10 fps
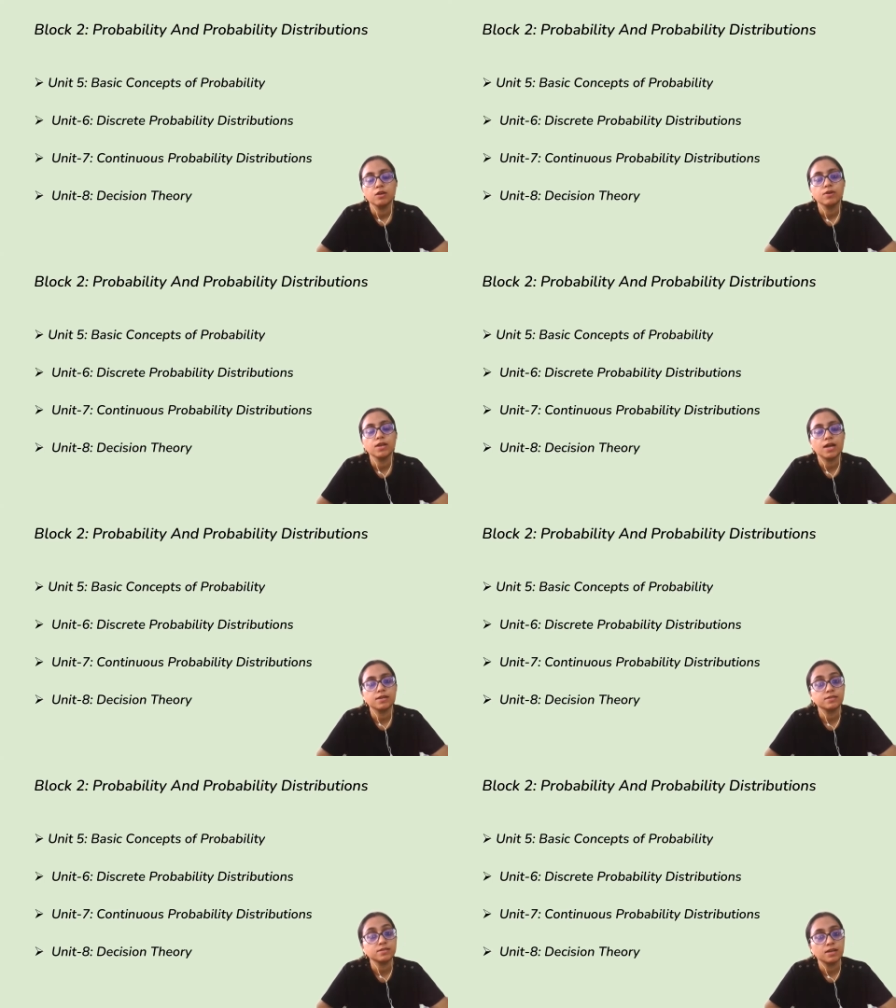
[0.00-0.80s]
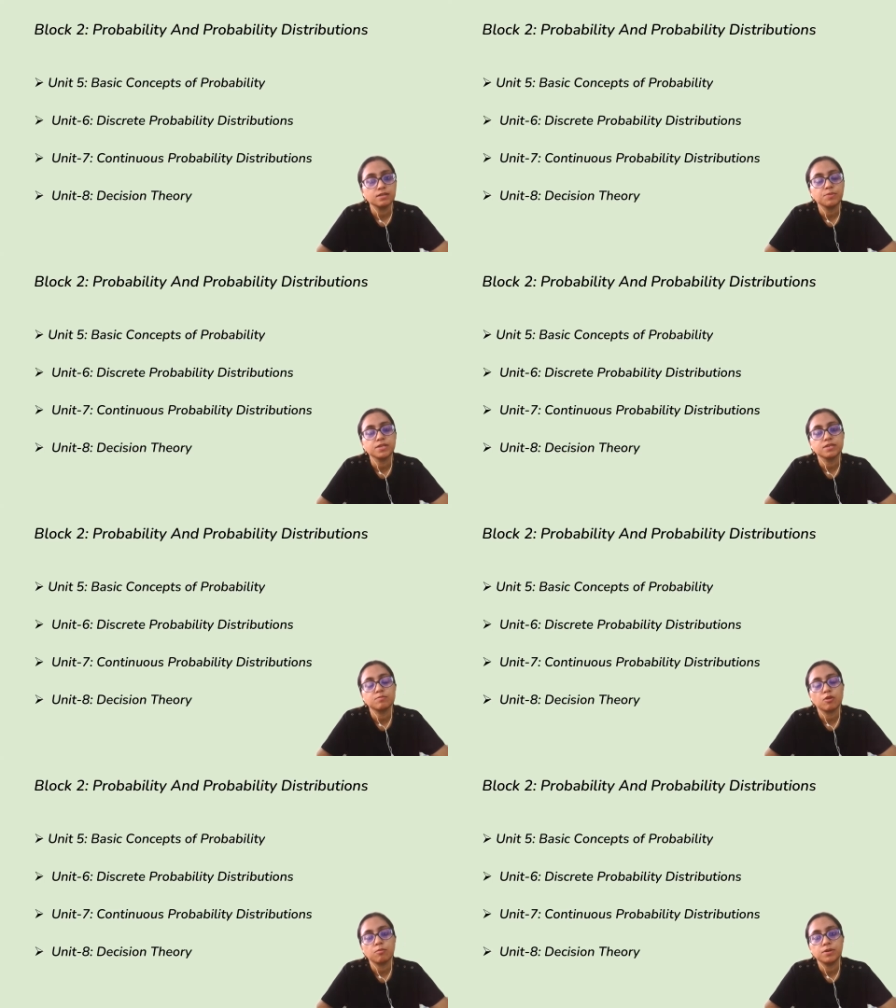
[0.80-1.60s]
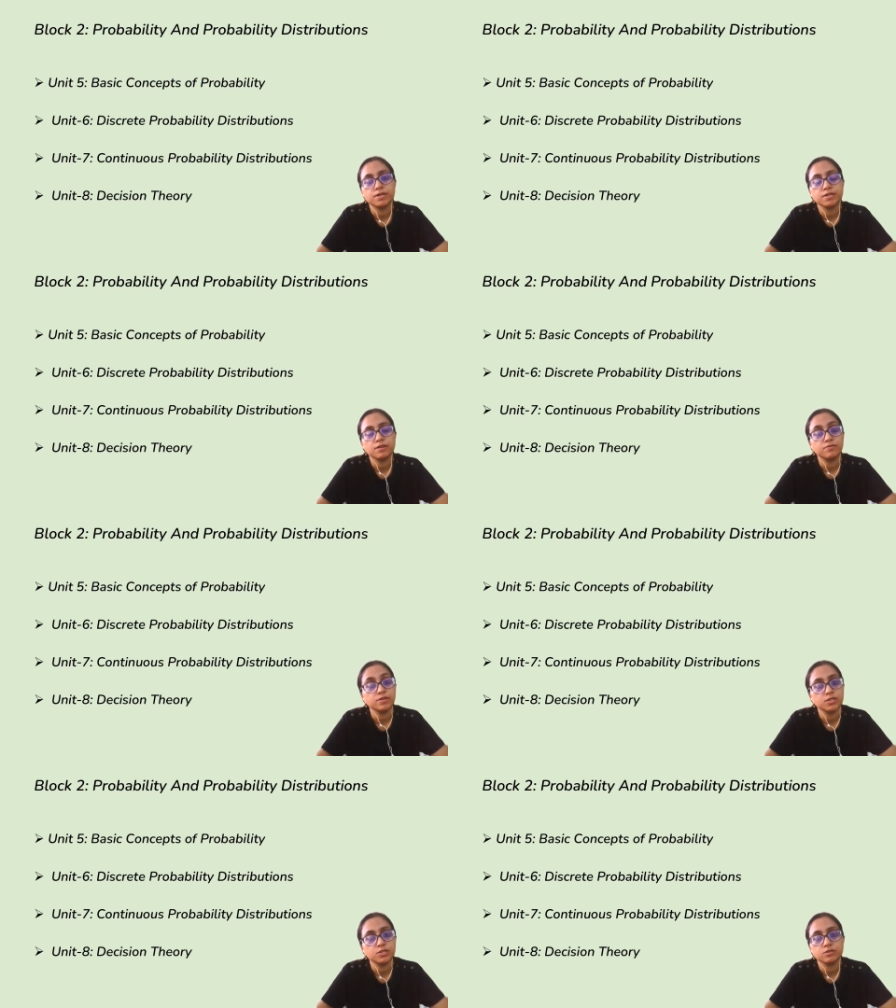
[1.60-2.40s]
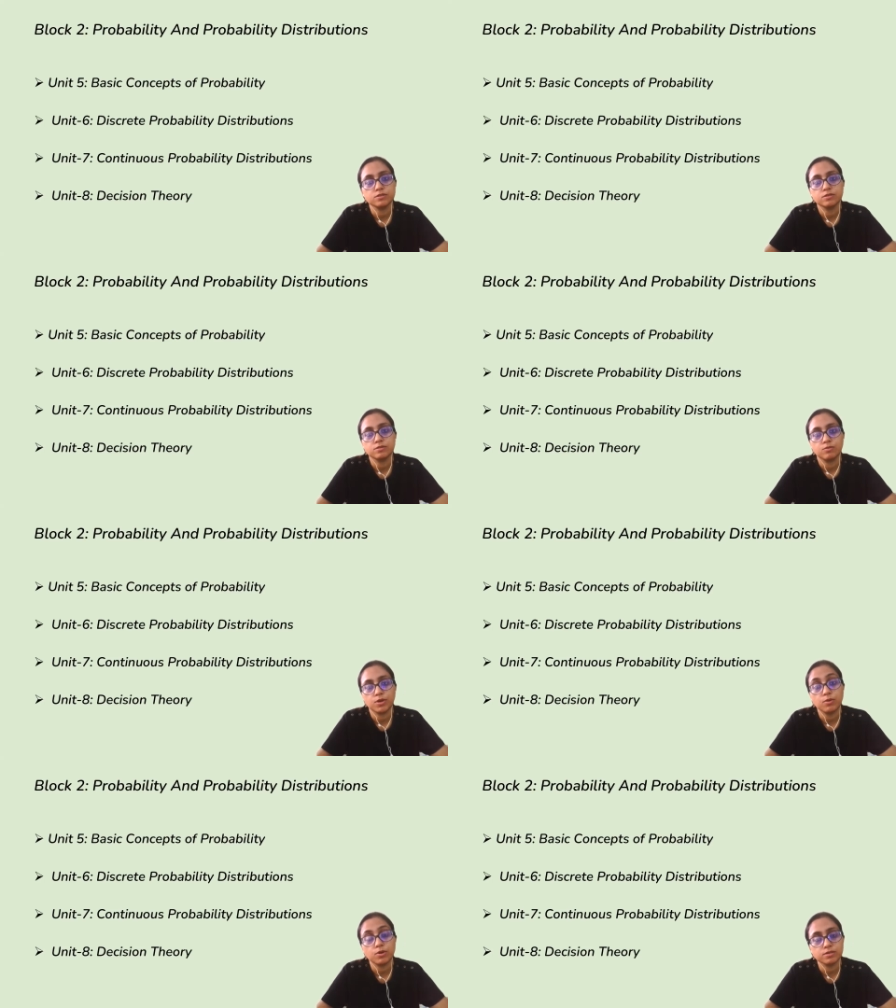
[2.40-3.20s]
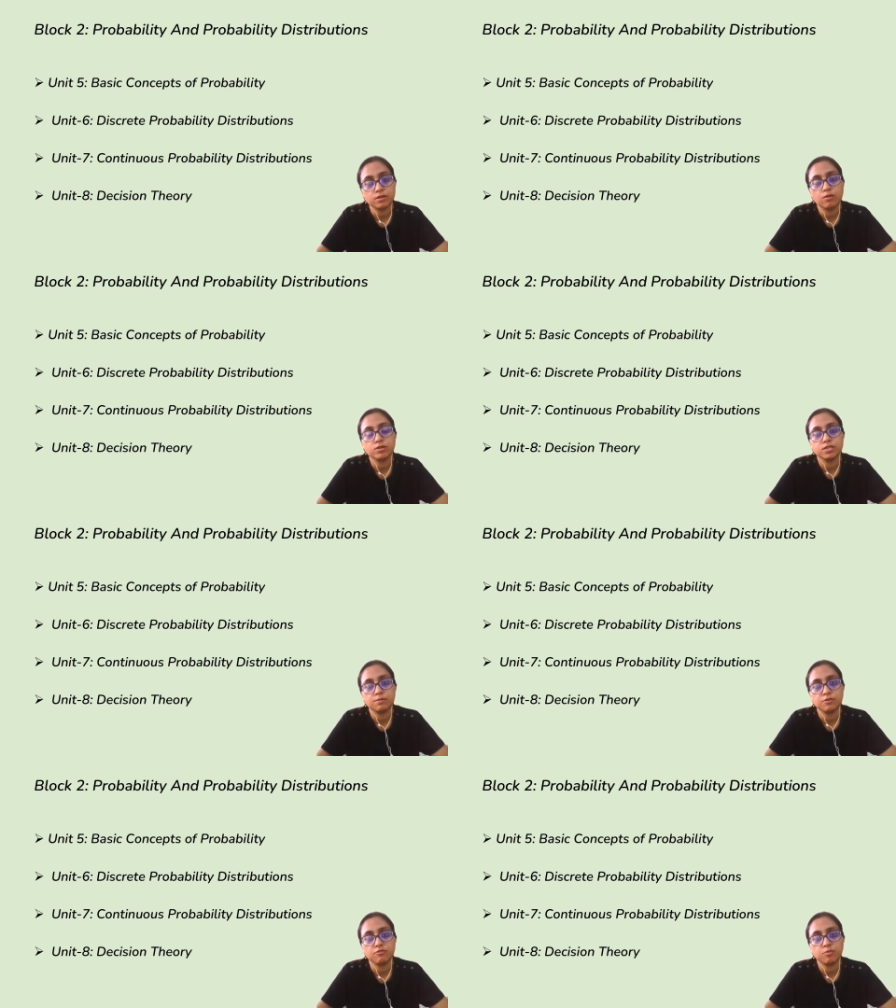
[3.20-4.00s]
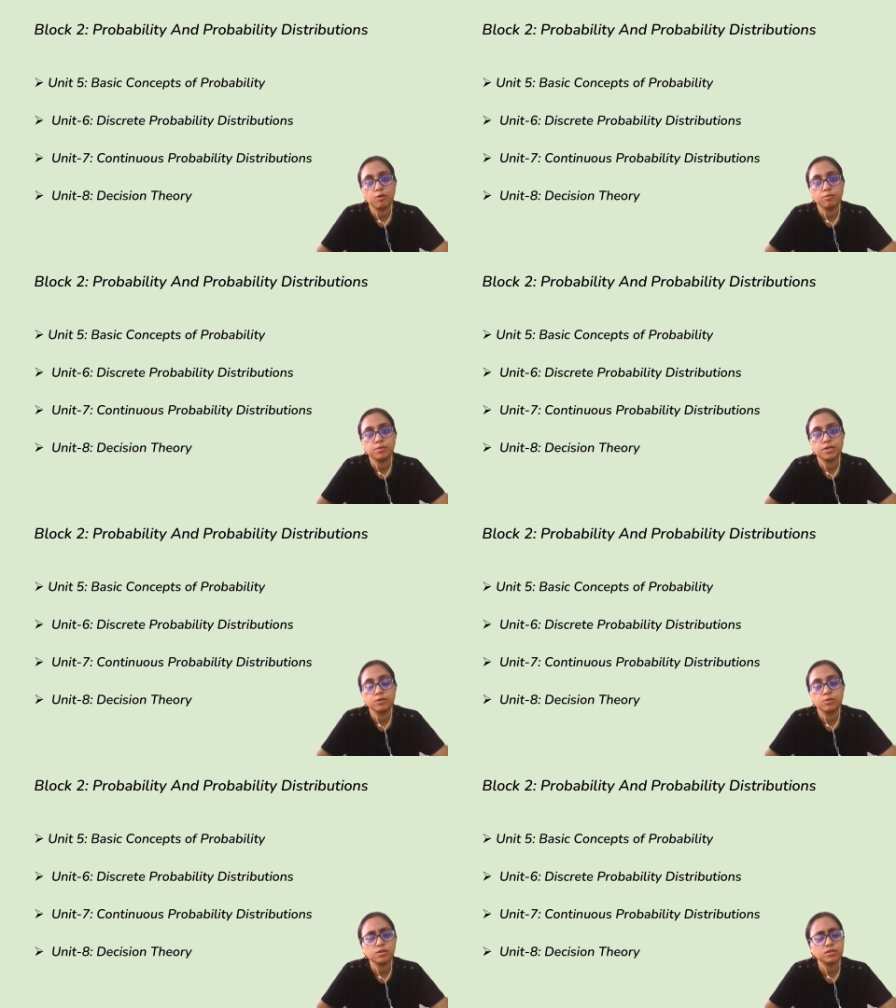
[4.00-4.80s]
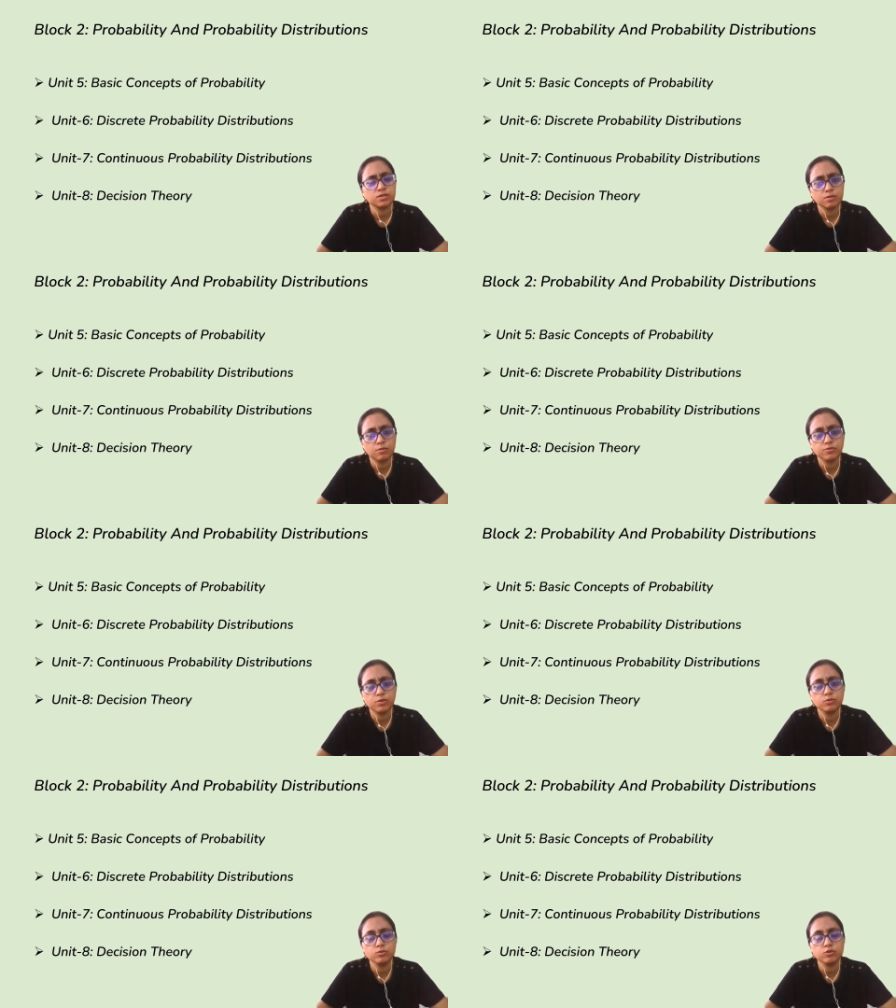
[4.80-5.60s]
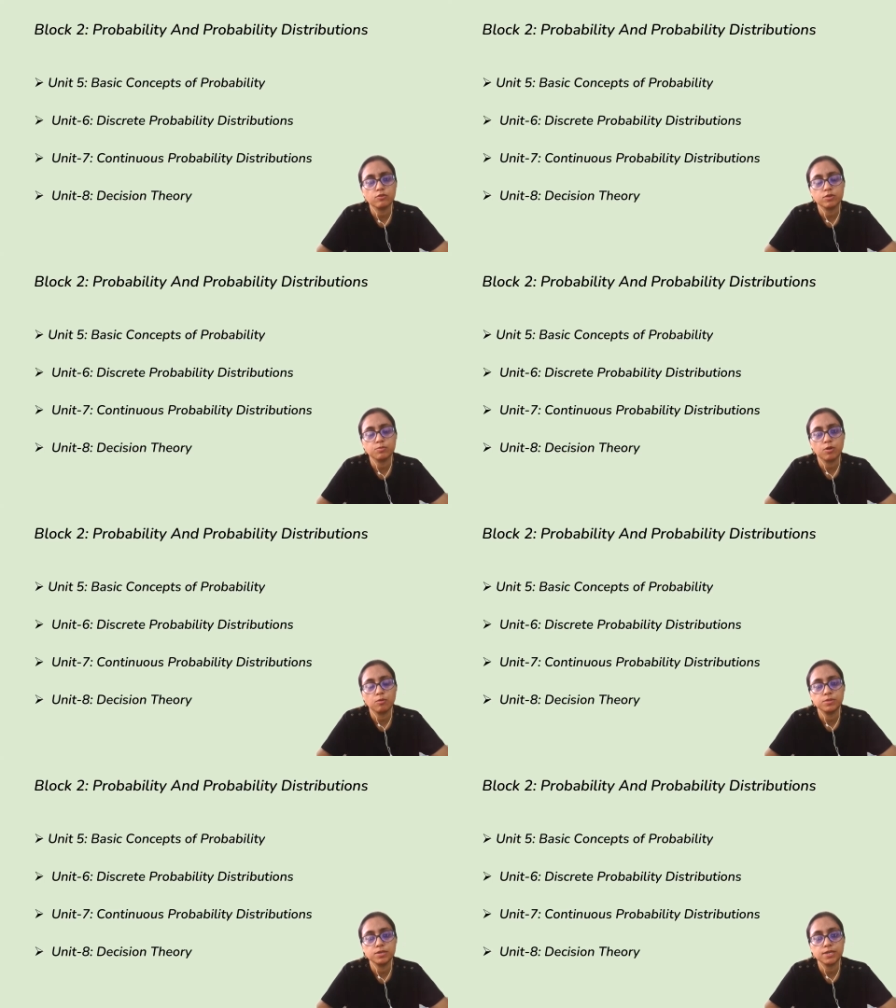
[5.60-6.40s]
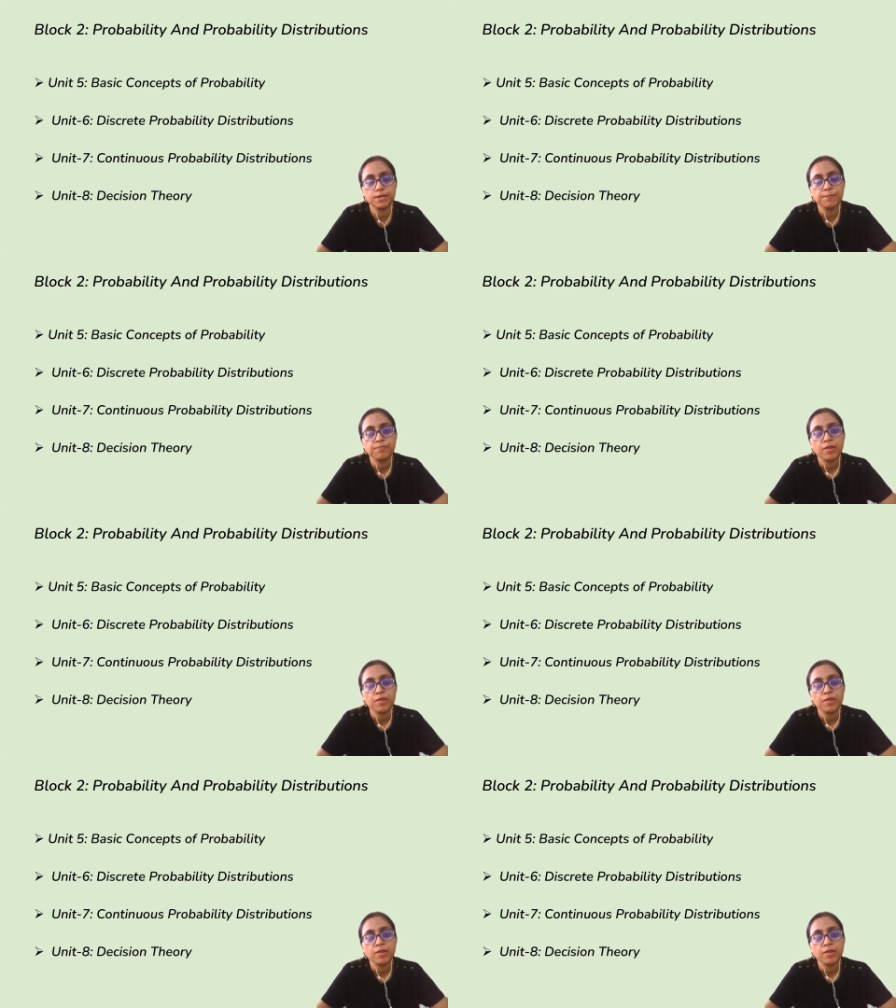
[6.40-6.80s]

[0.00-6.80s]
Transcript: We'll understand the basic probability definitions. Okay, what is the concept of probability? What are some of the rules of the probability?